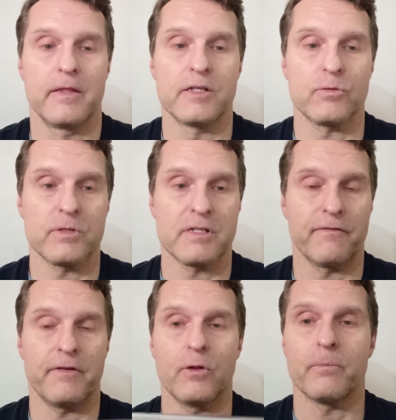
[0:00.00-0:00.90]
This was the
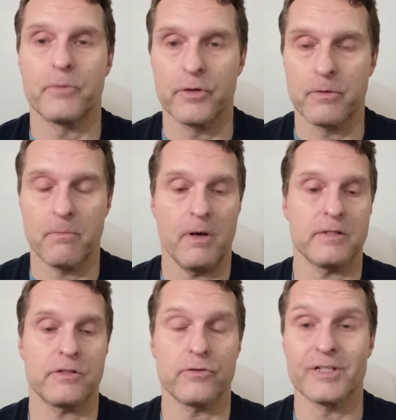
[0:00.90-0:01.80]
follow up to their
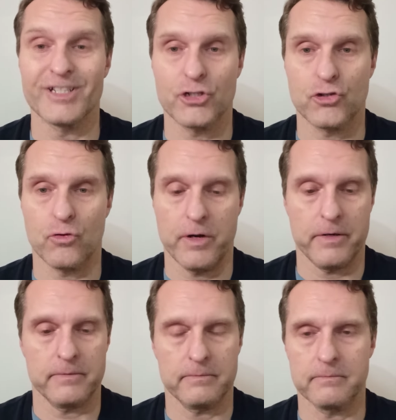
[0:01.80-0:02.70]
Monster
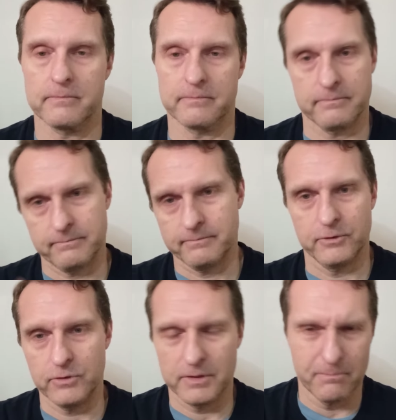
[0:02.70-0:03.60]
Destroyer.
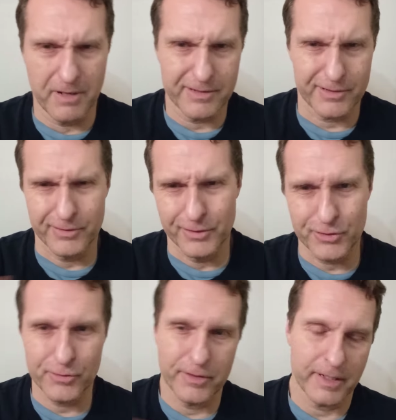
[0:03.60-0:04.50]
Using the Monster
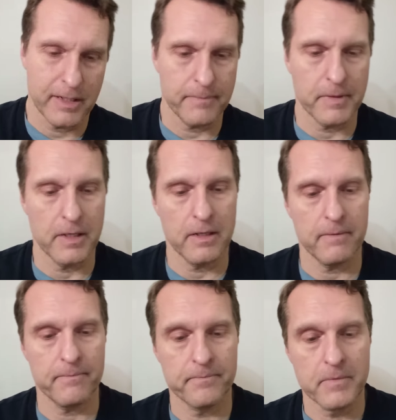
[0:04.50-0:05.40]
Destroyer again.
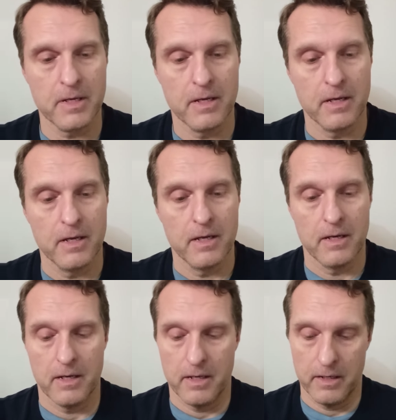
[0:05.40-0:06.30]
Um,
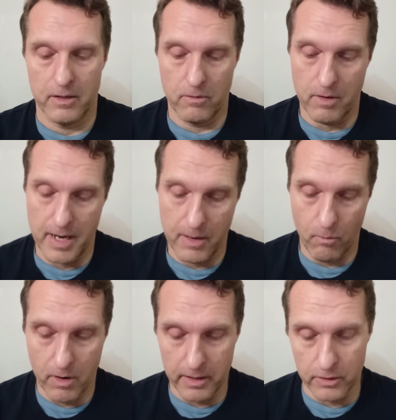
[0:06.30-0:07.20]
you know, I
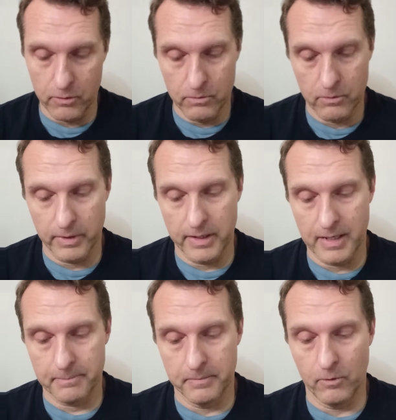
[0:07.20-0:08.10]
Want You, great
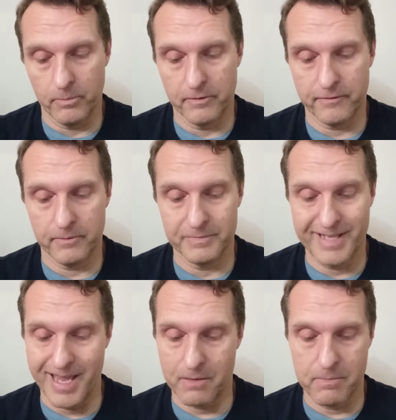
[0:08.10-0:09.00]
album opener from
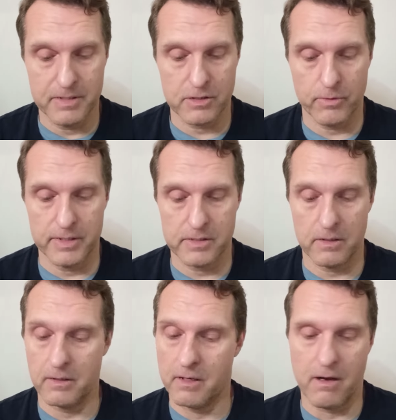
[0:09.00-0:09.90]
Take Me is a great
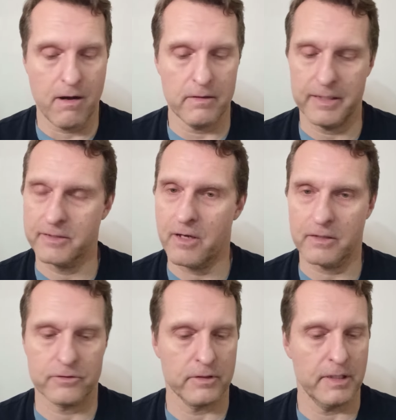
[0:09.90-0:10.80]
song. Calling
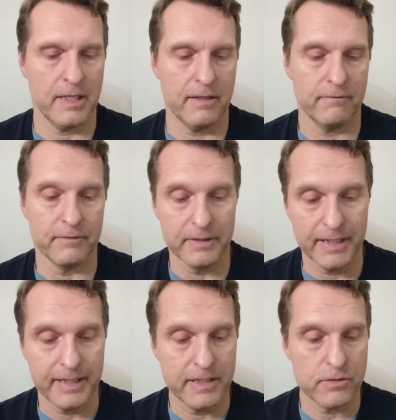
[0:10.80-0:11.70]
Dr. Love,
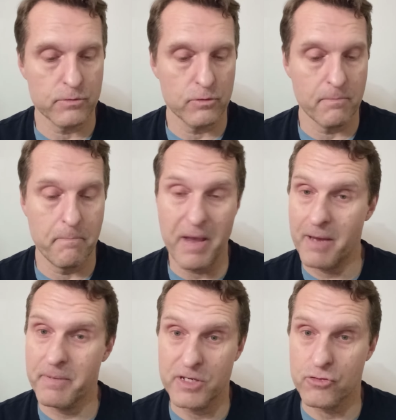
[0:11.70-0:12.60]
Ladies Room,
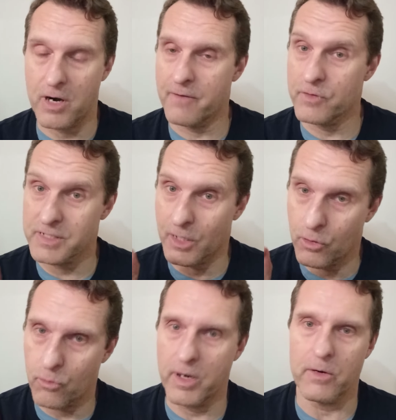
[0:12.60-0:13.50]
Baby Drivers, a
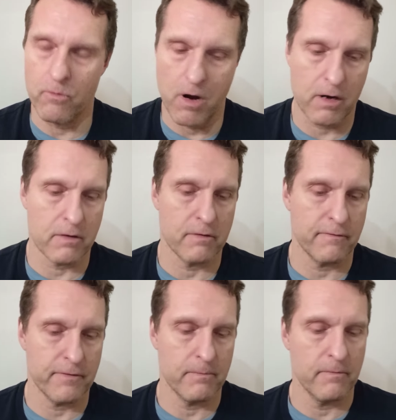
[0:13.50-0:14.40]
great rocker
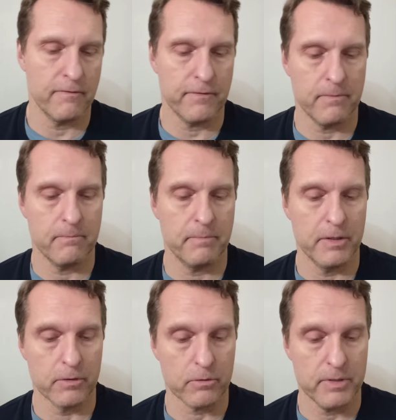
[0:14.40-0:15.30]
from, from
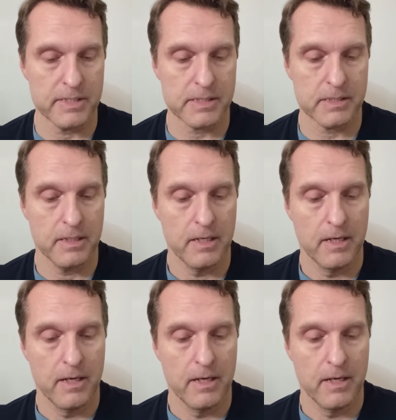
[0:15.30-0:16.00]
Peter Criss.